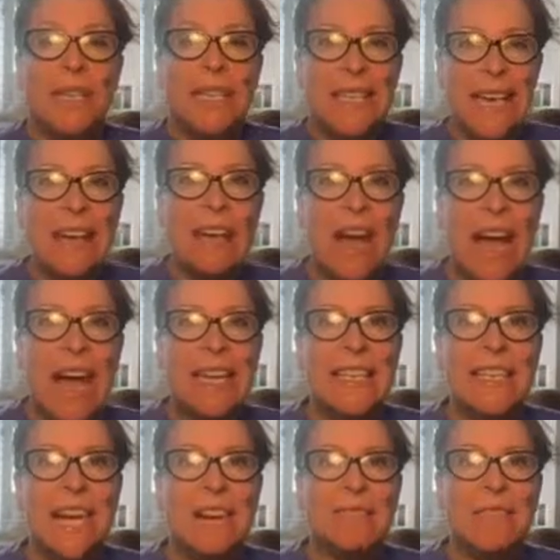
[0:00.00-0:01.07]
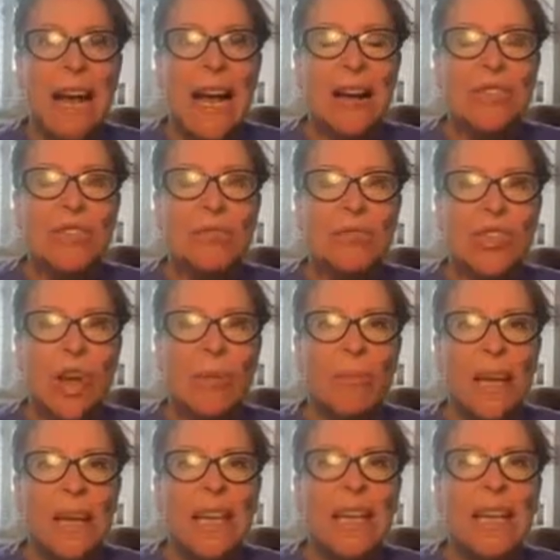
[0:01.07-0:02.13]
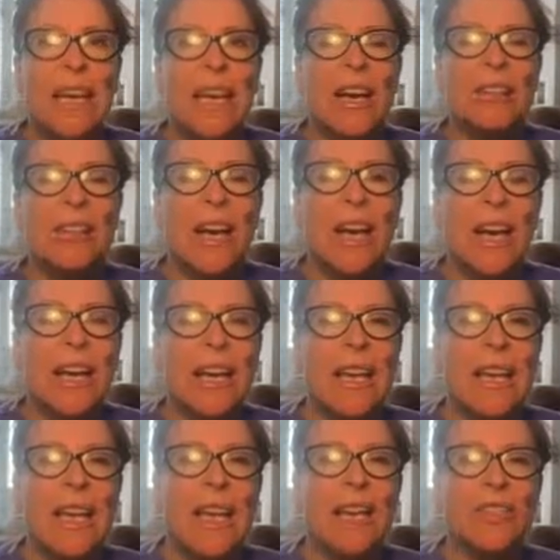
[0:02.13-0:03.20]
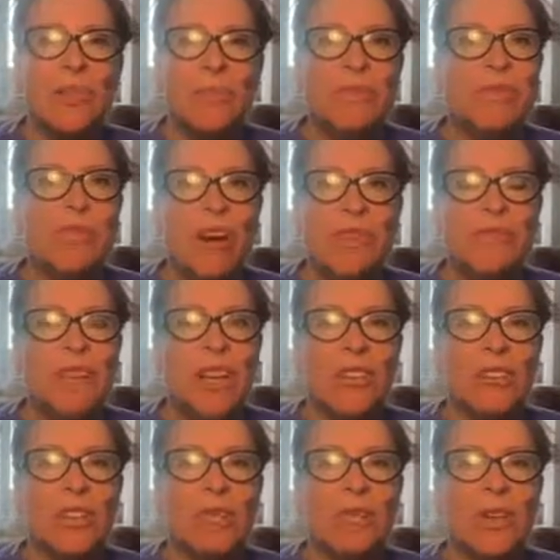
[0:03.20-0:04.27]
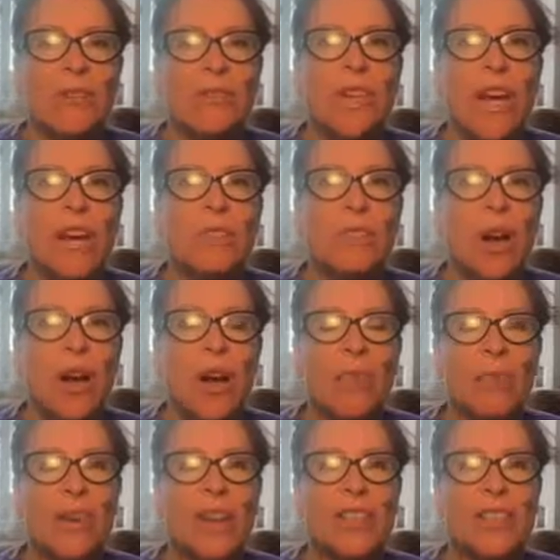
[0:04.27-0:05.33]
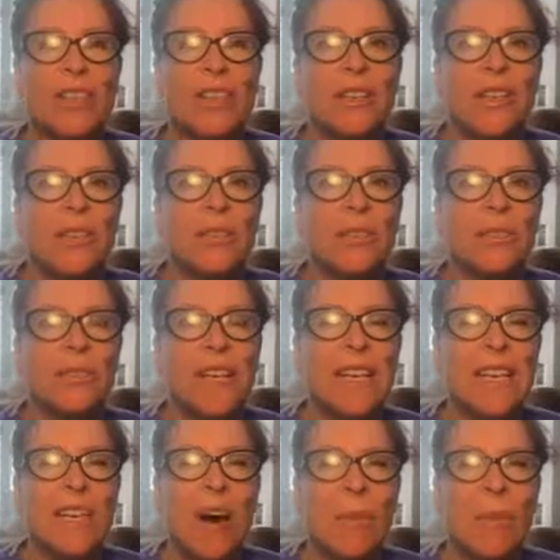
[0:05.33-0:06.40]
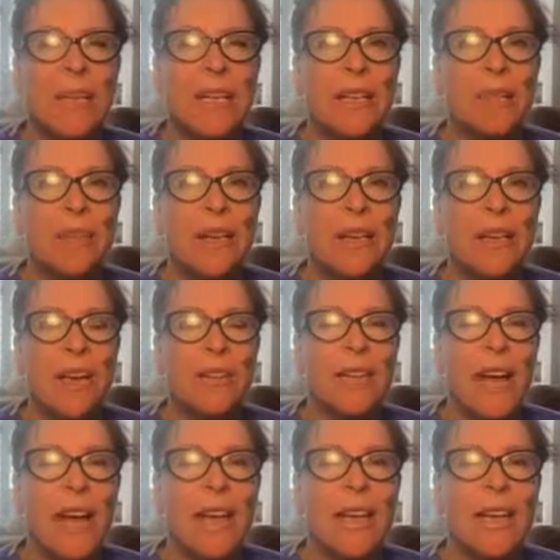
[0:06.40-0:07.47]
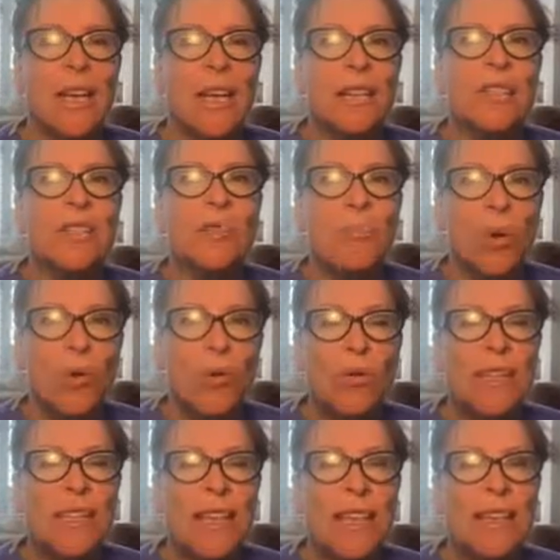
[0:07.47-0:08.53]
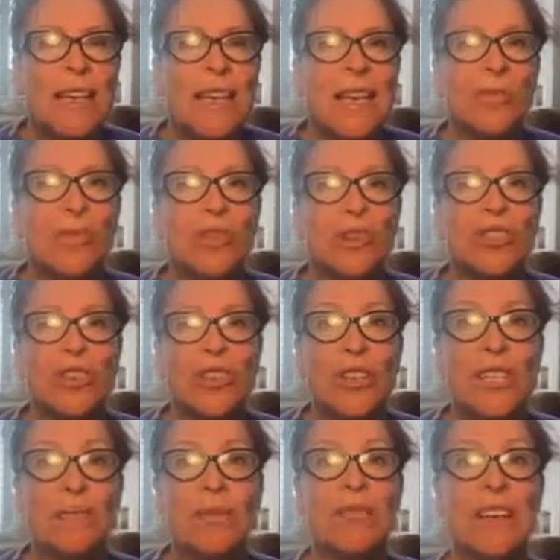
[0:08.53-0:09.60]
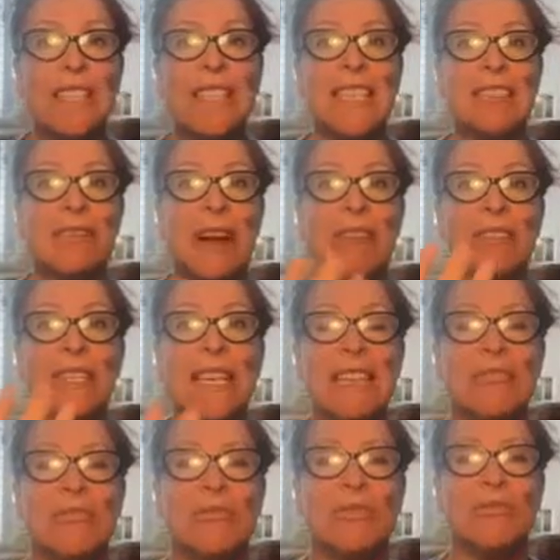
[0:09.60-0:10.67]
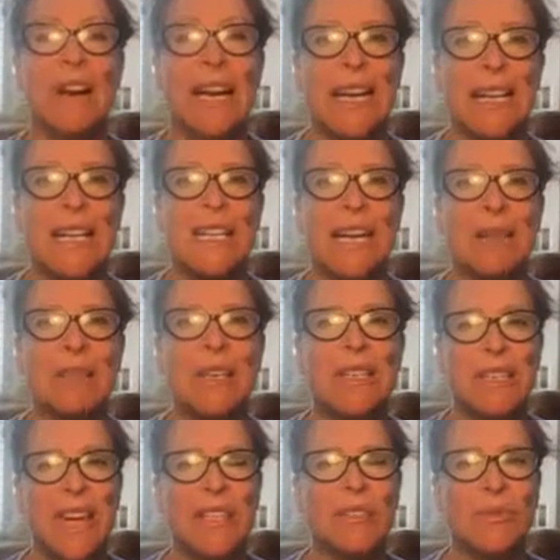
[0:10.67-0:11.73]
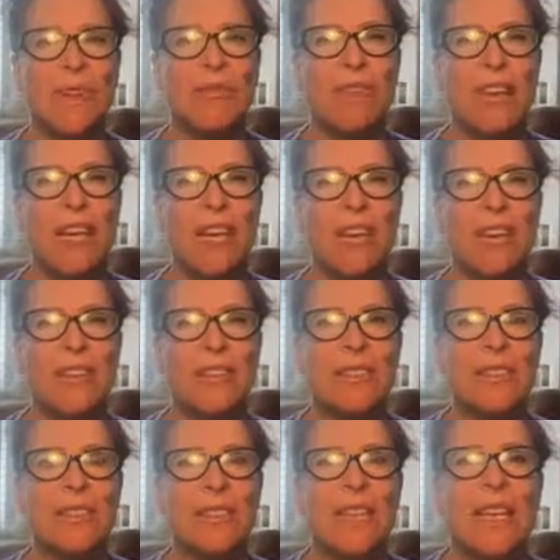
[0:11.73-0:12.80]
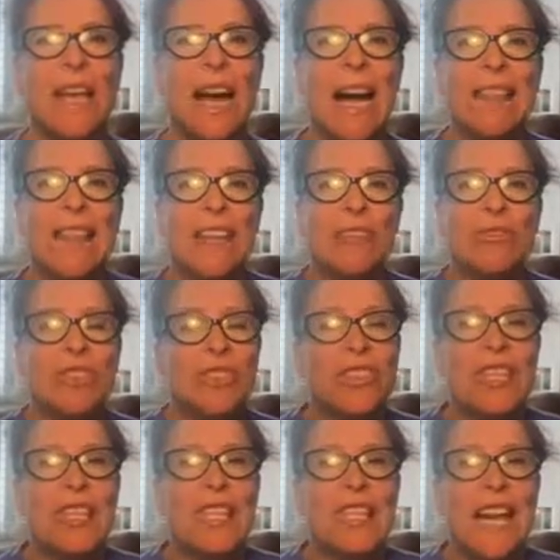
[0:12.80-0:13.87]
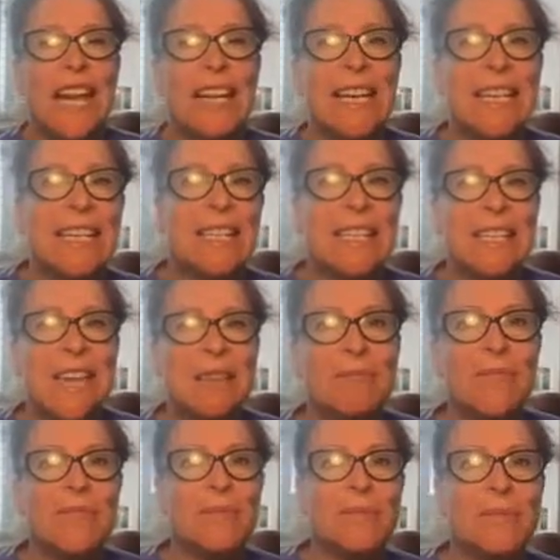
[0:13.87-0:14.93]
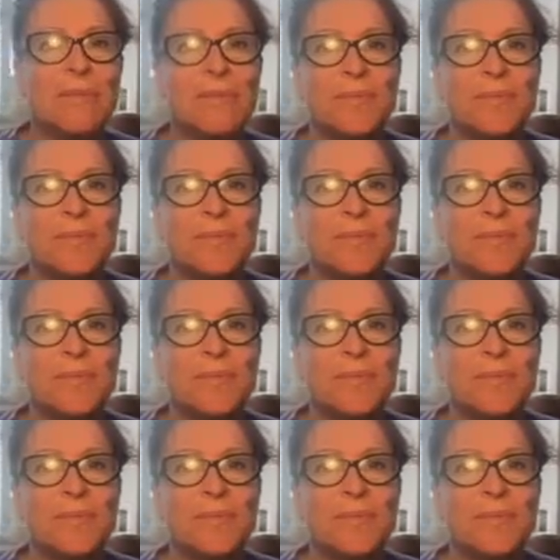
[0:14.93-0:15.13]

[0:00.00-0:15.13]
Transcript: Get your hands around your tummy, okay? Don't be frightened of touching the wound and apply pressure, sort of in and up a little bit, okay? Support it. What you're doing is preventing gravity from dragging it down because that's when it really hurts. And then you're just going to take little steps,